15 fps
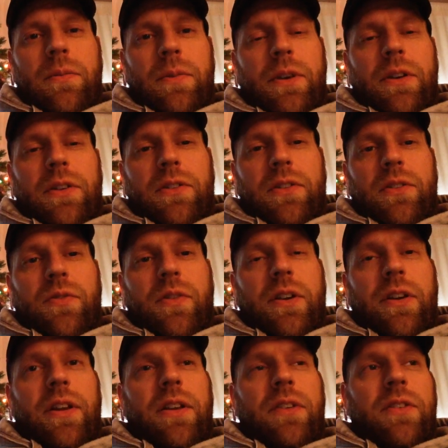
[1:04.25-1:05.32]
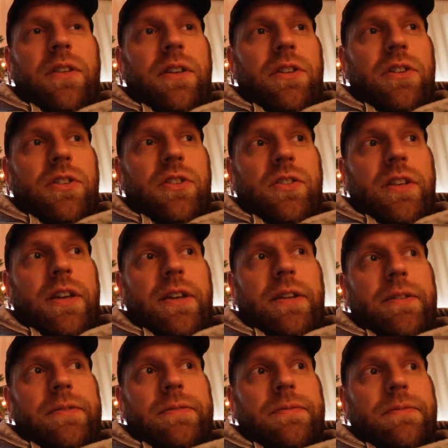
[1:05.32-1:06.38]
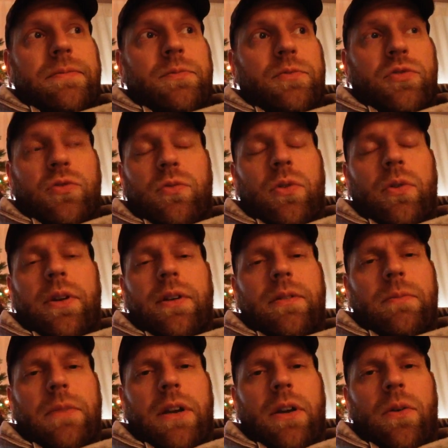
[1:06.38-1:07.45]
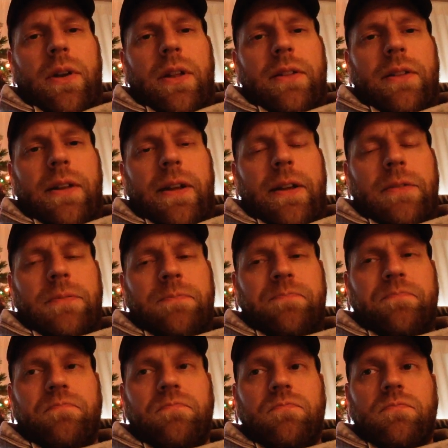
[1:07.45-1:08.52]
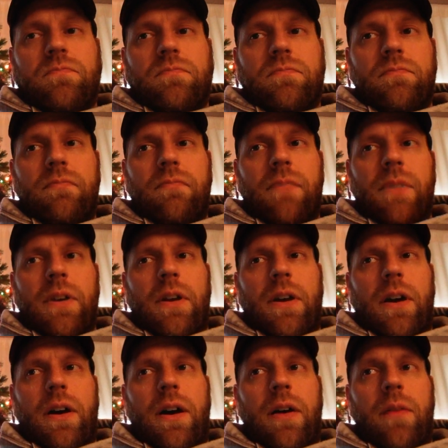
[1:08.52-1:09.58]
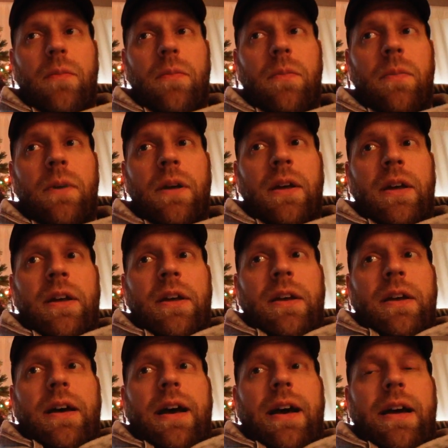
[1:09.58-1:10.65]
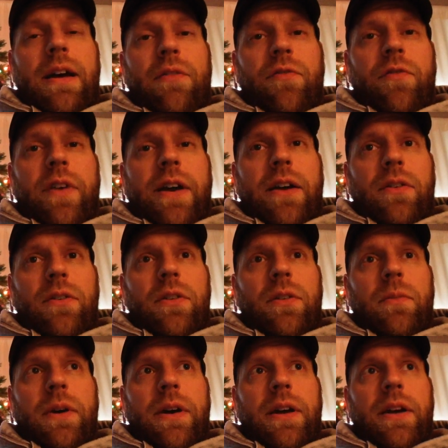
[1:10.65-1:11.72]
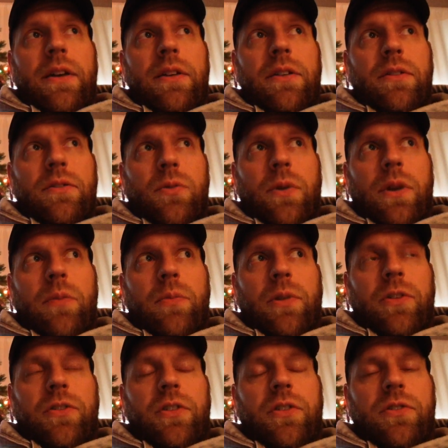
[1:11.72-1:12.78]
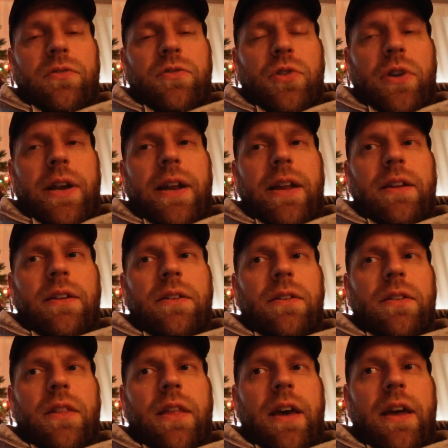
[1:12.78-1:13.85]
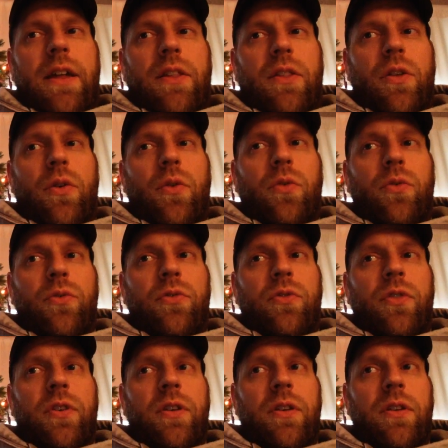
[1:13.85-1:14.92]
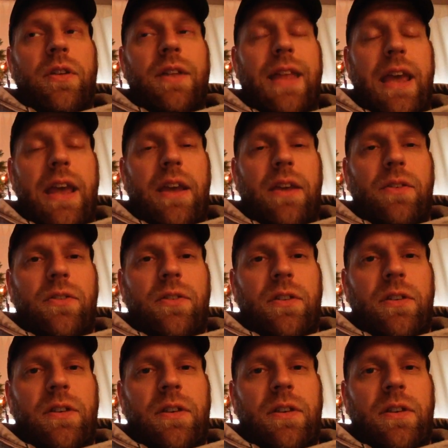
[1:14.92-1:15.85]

because it's very easy to just say, screw it, I'm not going in today. I have found in my 20 plus years of training that those days,